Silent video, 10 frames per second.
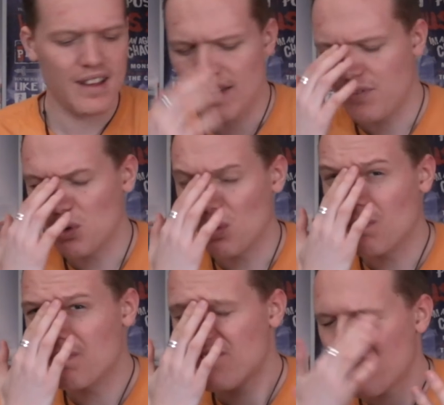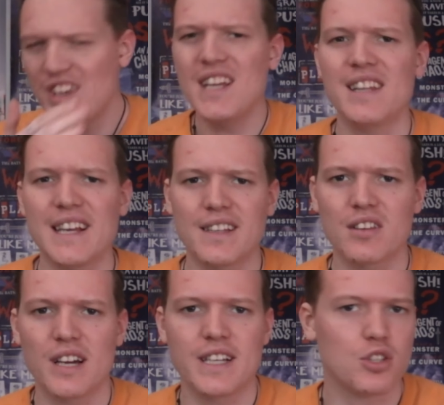If you're feeling
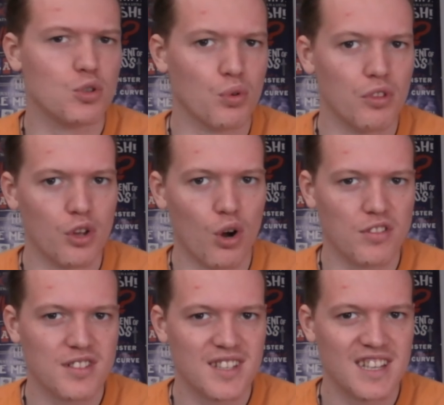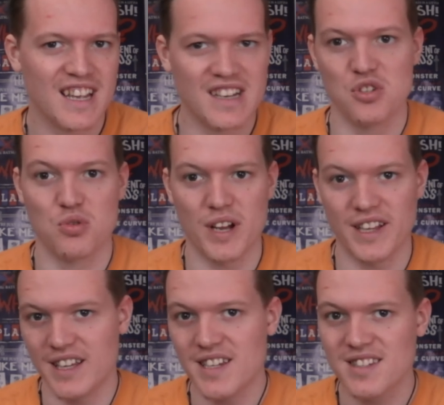like you're not
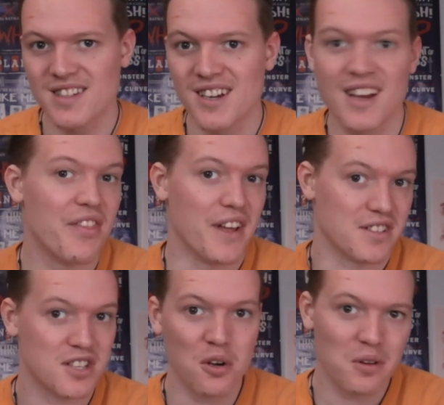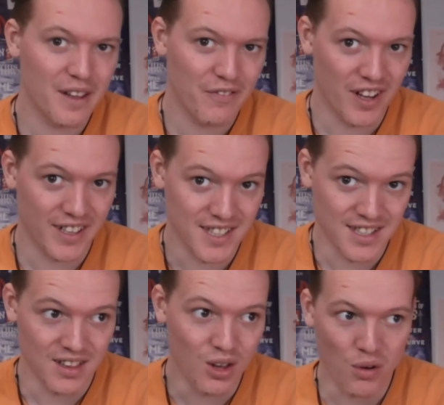enjoying this, that's totally fine because
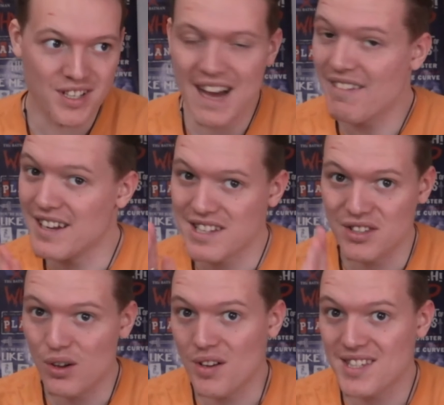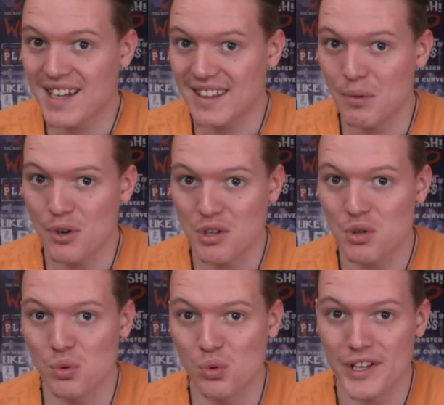it's a lockdown and it's not exactly what you
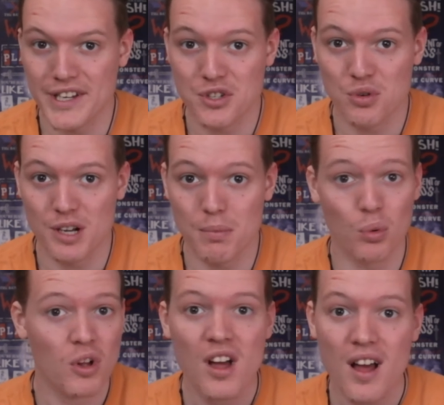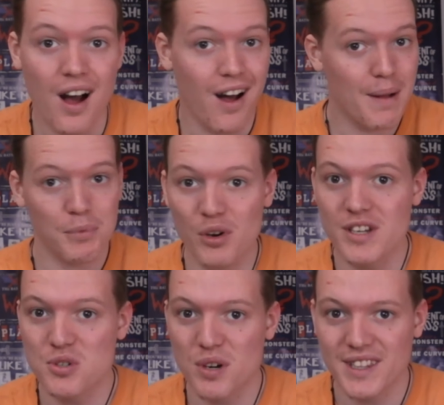call enjoyable. I'm not
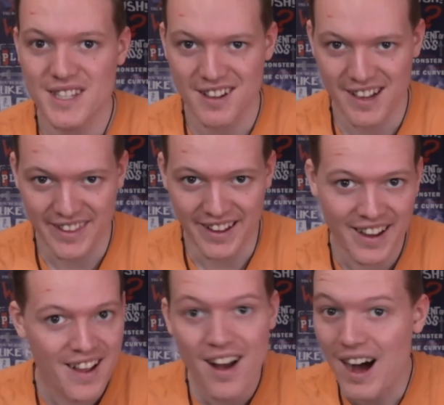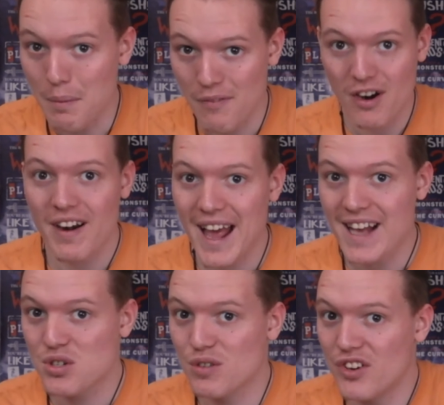enjoying this either. I'm a very
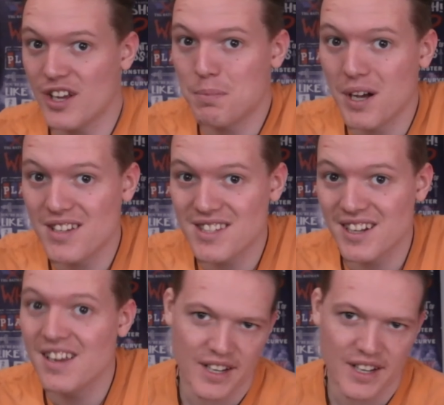extroverted person.